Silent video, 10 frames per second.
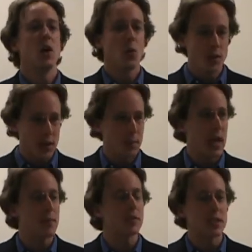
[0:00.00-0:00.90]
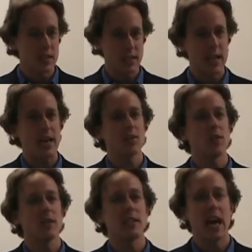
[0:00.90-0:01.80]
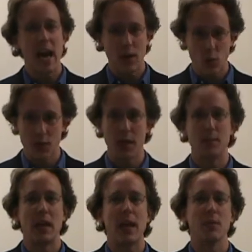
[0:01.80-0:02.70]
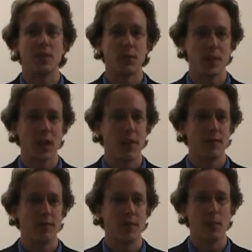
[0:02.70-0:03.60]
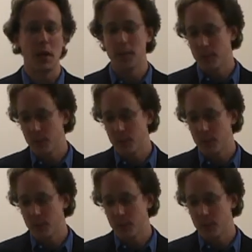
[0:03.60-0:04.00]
Would they be able to detect our attack? Would they be able to recover from it?